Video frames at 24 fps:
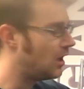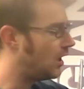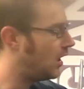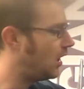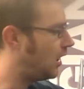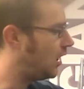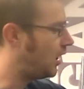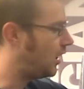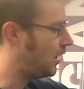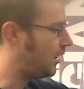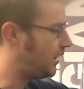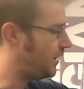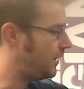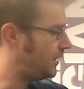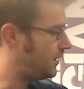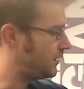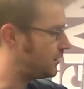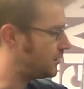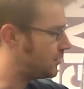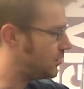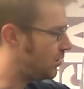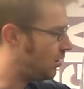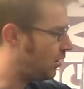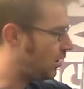
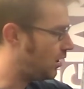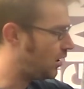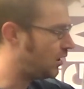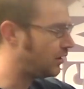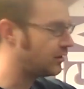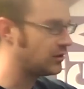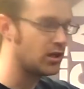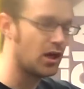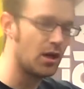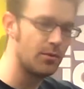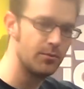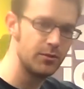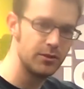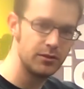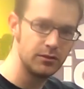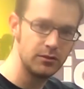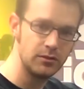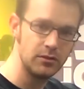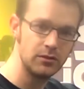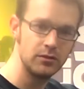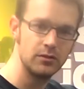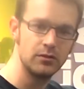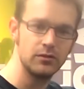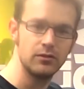It's not
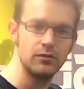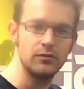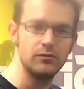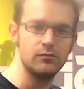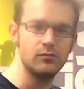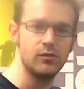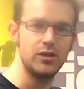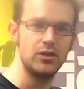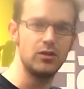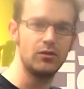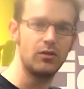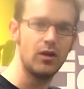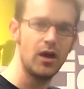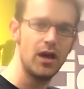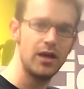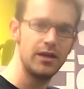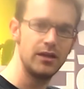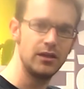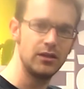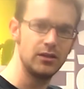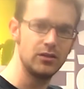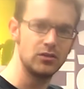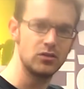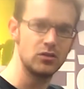uncommon when you're
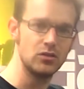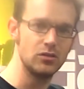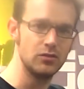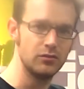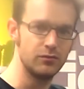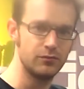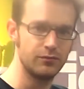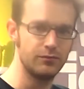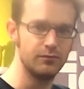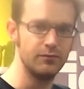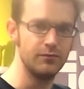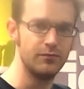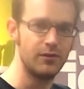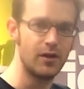riding in sort of